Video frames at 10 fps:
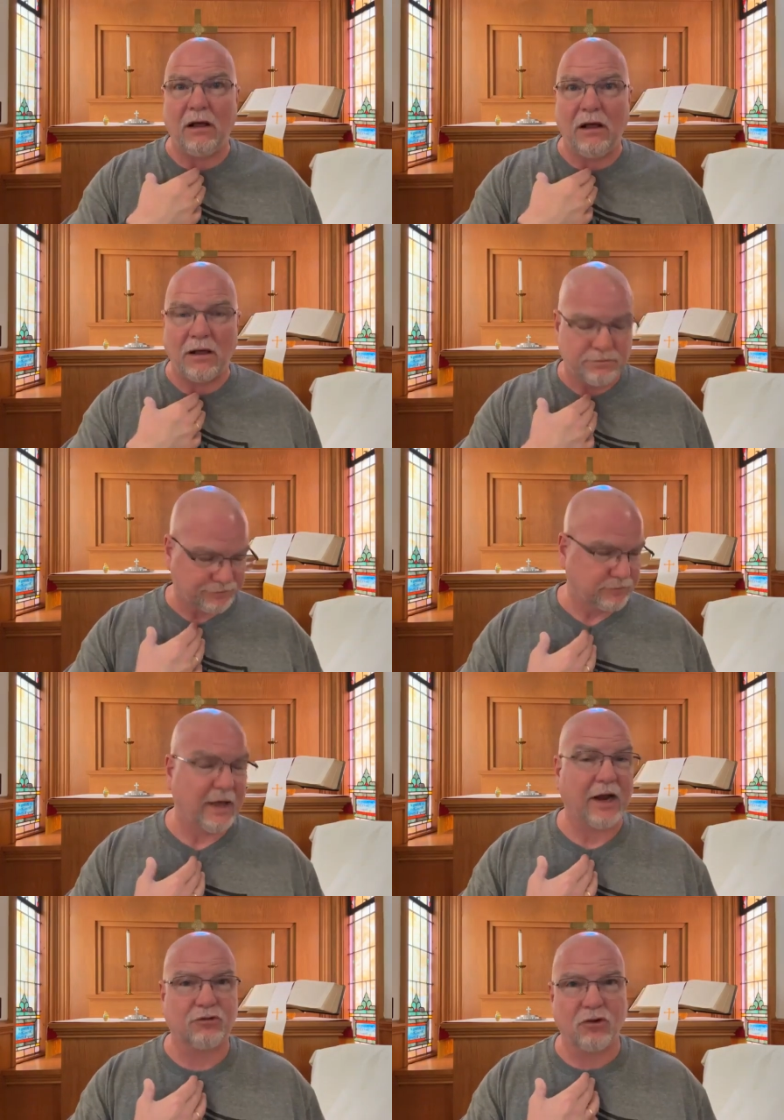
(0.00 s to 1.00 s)

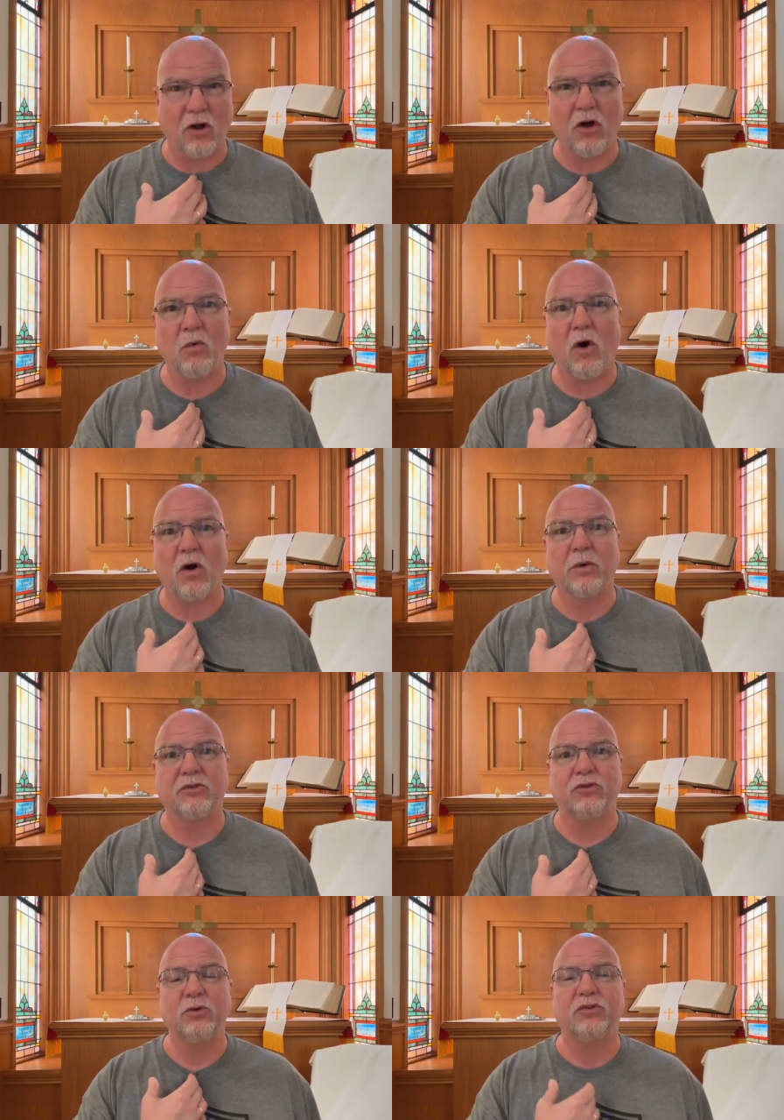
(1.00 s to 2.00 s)
the extra long walk
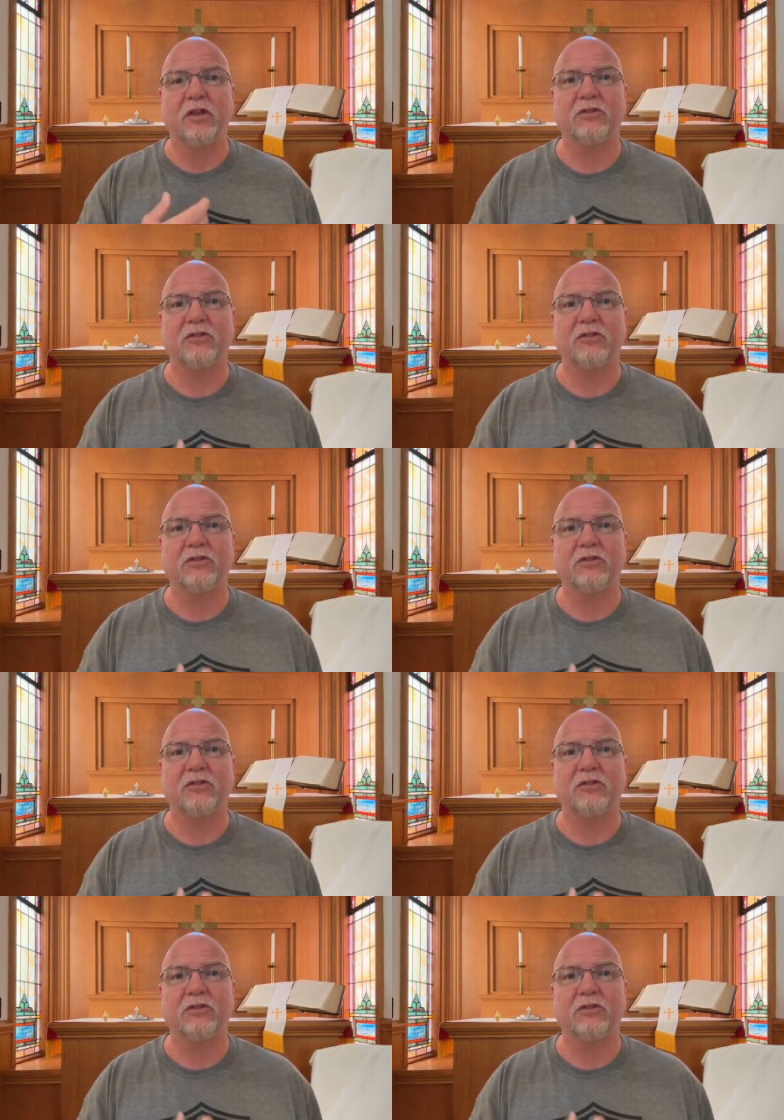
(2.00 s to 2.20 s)
with Susie